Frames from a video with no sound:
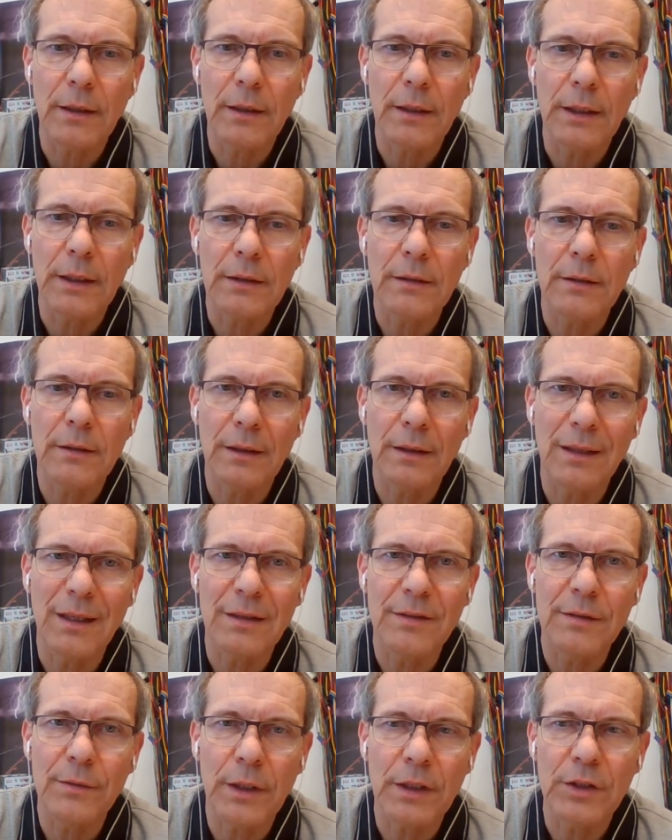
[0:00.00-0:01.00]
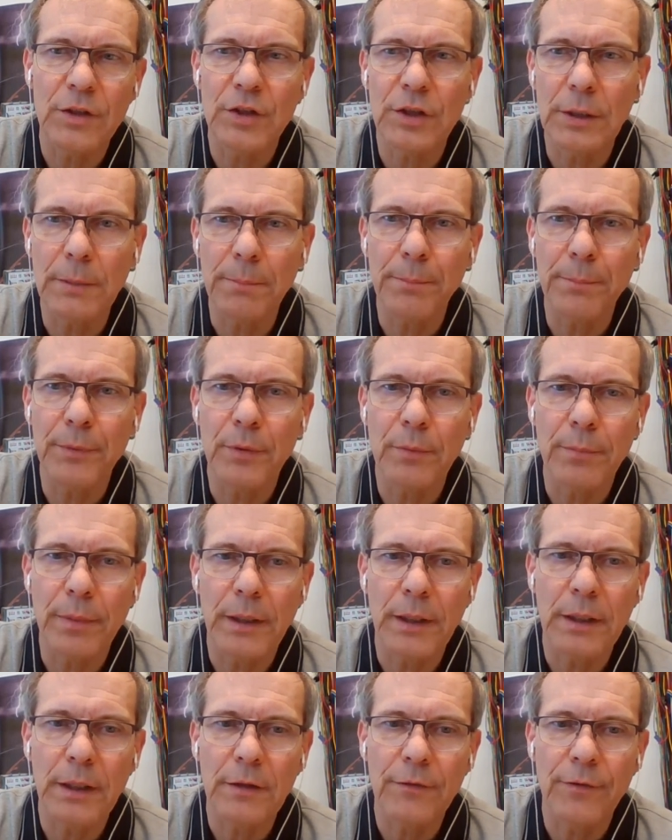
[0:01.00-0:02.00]
it and it's quite cheap to
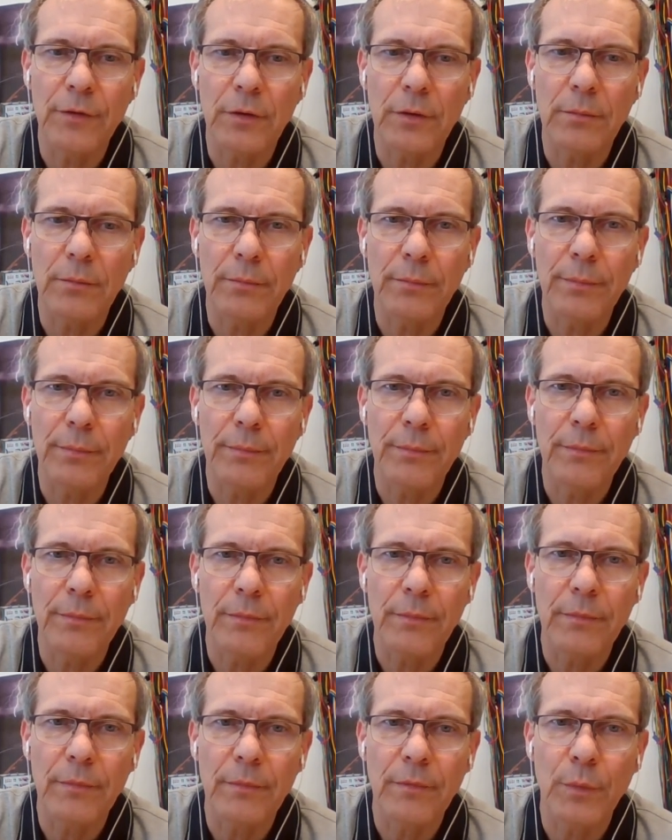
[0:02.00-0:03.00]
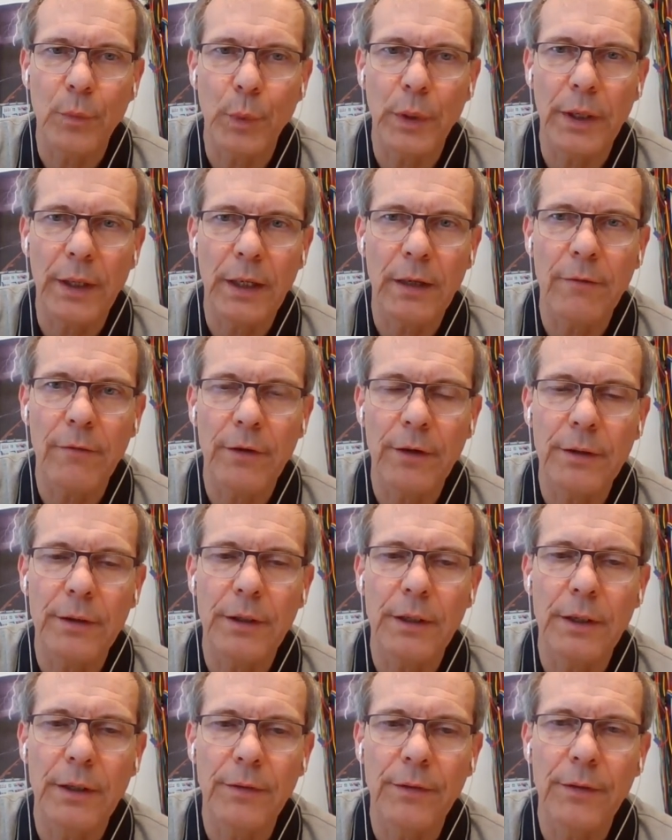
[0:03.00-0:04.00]
buy it from wherever,
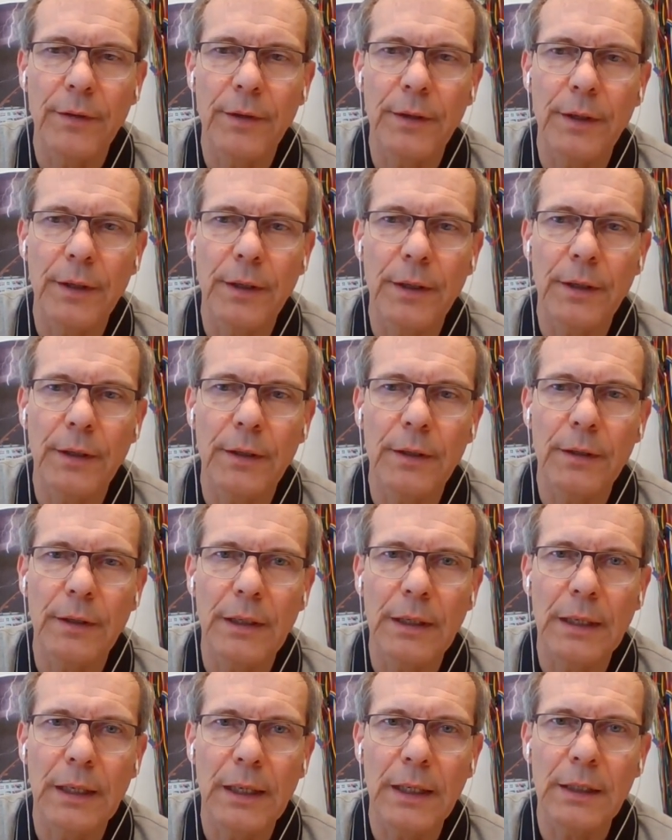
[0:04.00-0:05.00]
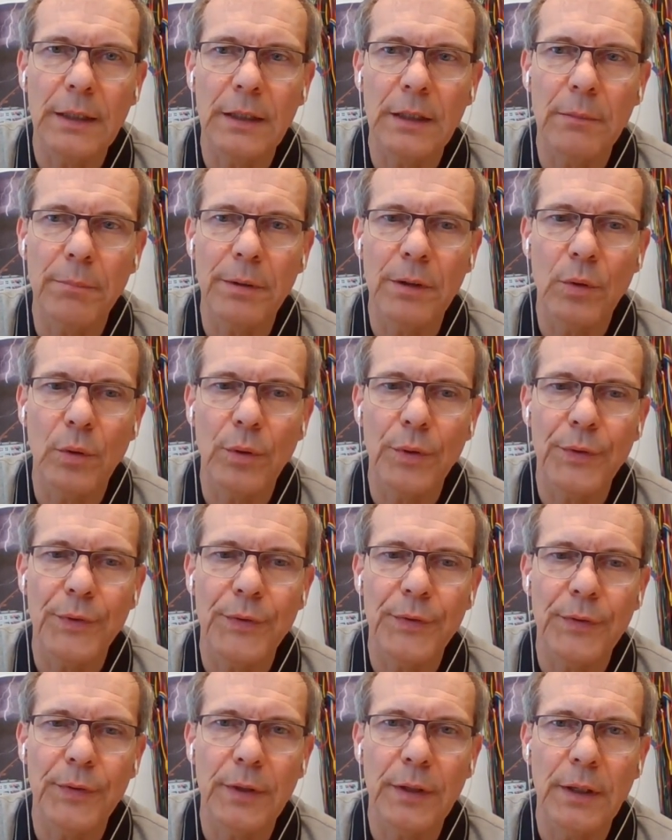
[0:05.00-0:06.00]
and uh, they like it
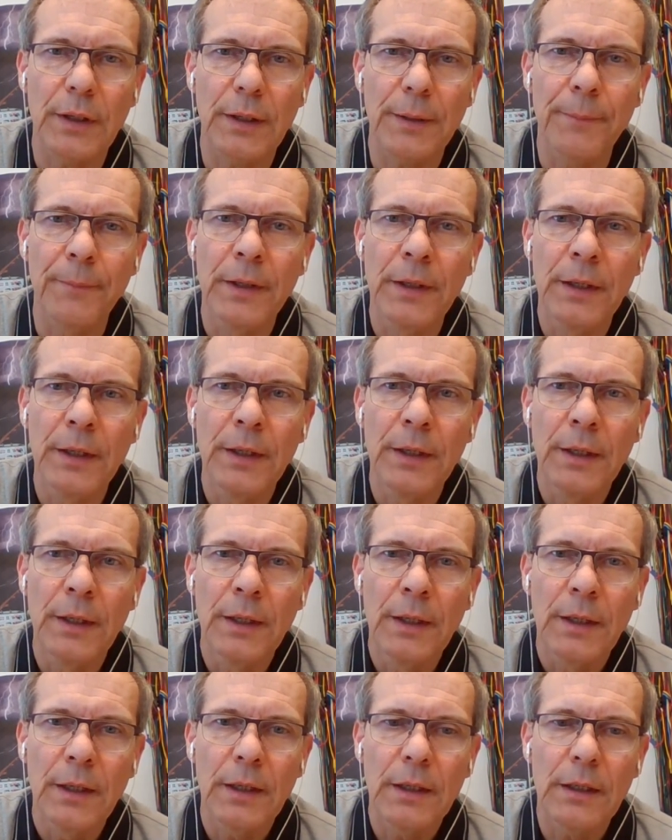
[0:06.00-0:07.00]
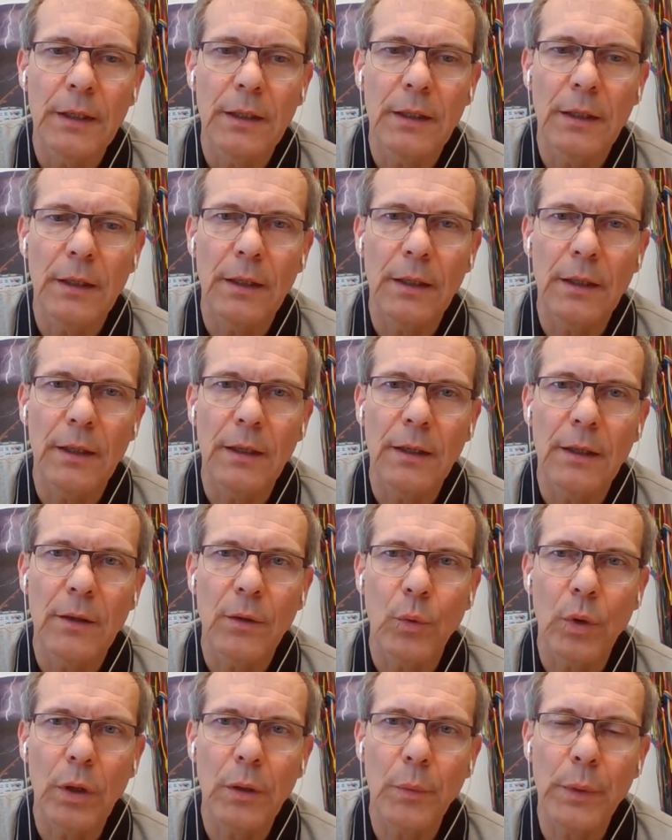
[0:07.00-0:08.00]
because uh, uh,
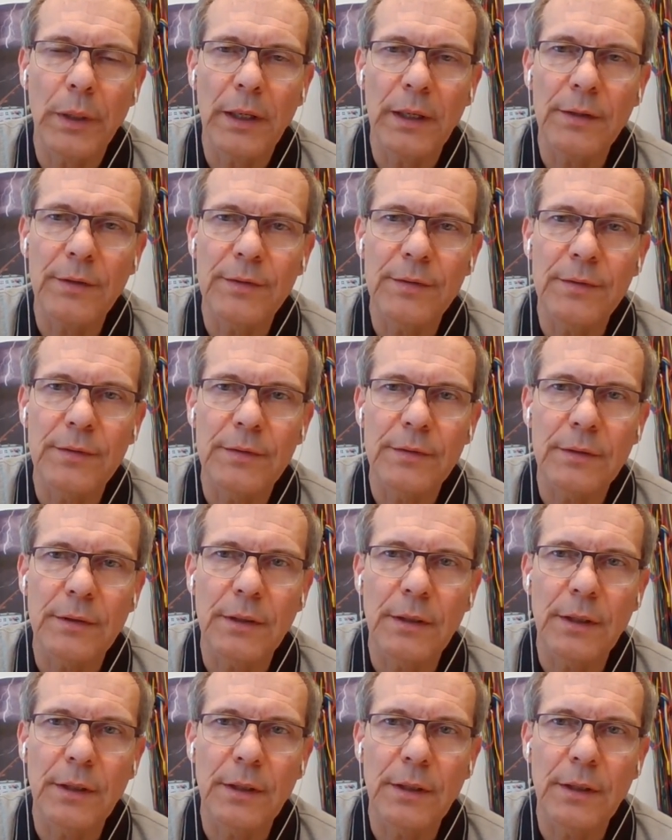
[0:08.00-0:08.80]
always